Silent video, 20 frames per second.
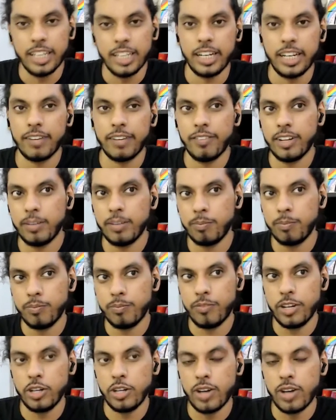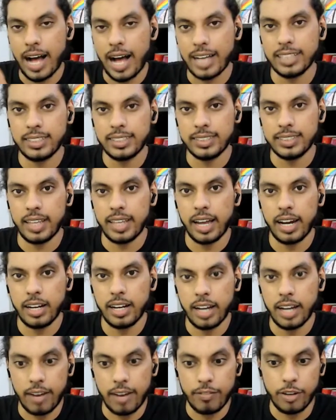Like when you ask
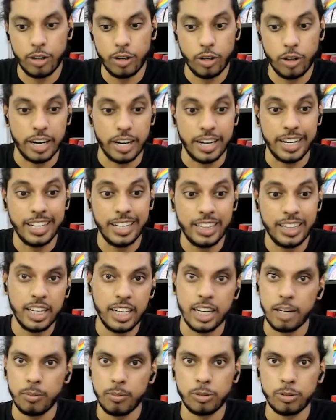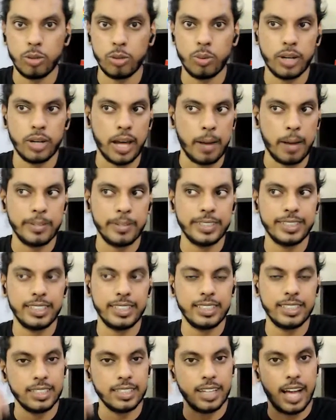that and when you read the names out, what happens
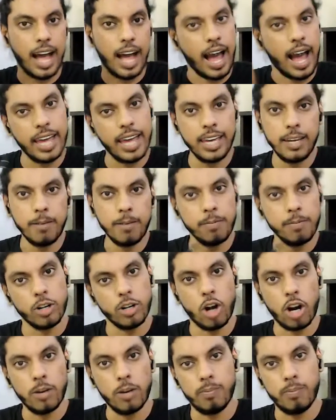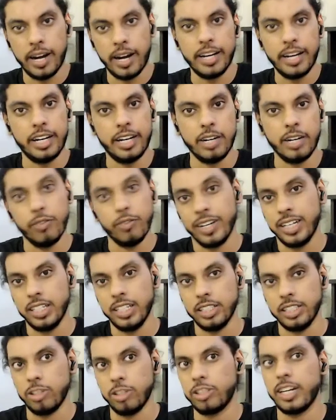is I got blended in very easily.